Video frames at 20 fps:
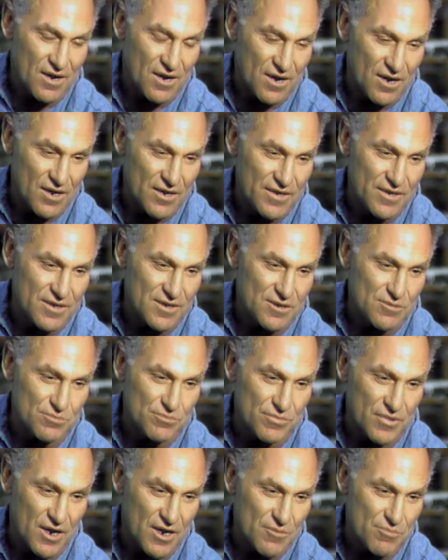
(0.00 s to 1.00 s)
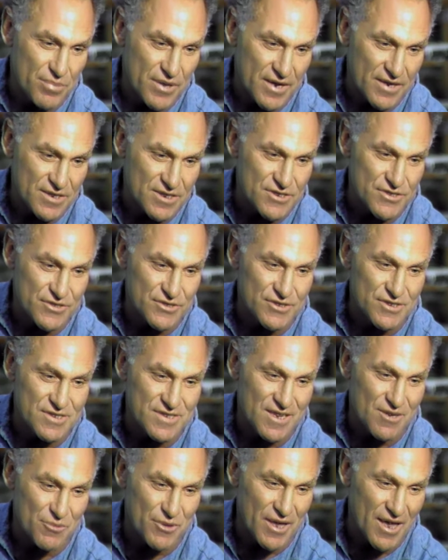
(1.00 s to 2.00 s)
on uh, on pedestals
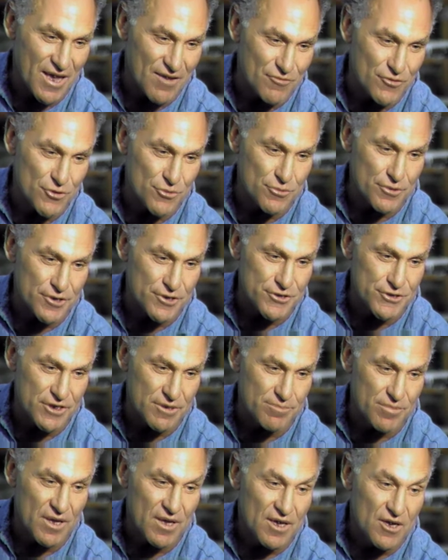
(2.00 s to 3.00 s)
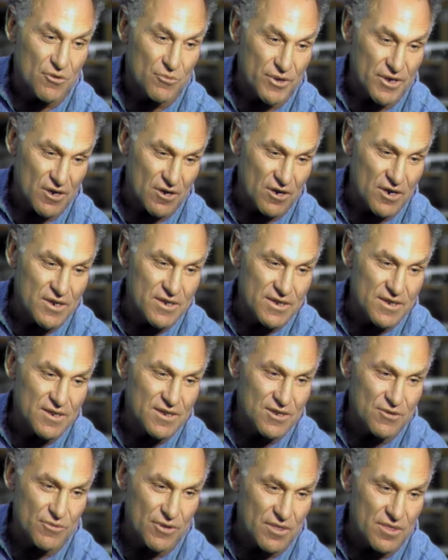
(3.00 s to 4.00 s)
that we have to worship. We are
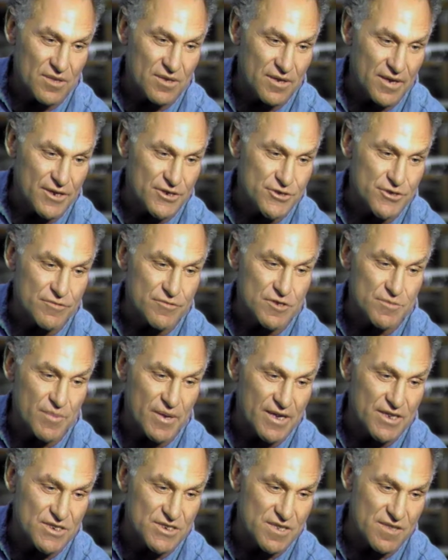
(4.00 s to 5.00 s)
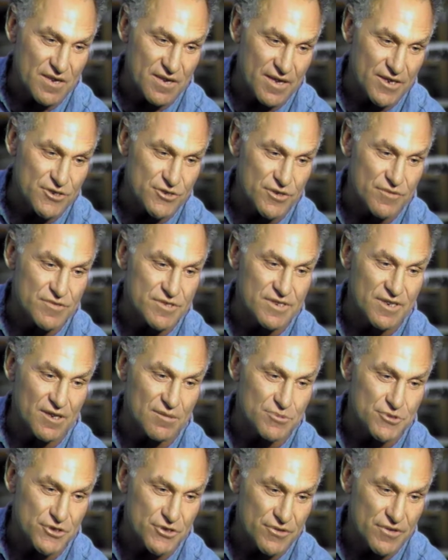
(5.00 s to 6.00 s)
dealing with the nature of space and the nature of
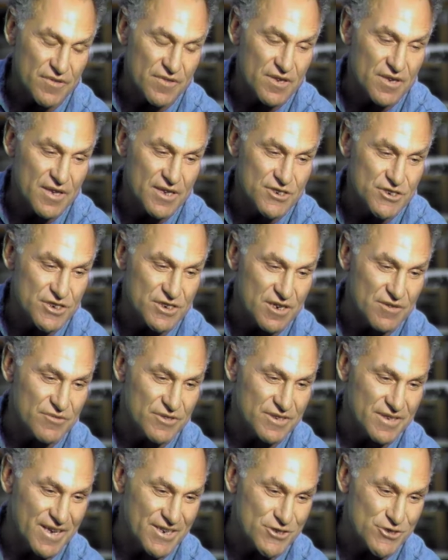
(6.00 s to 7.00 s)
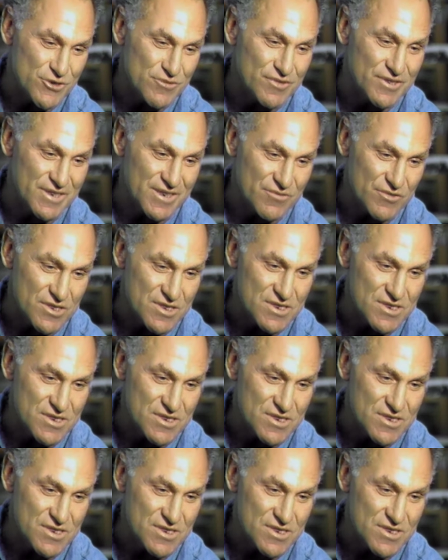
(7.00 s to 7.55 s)
sculpture and the nation of nature of a given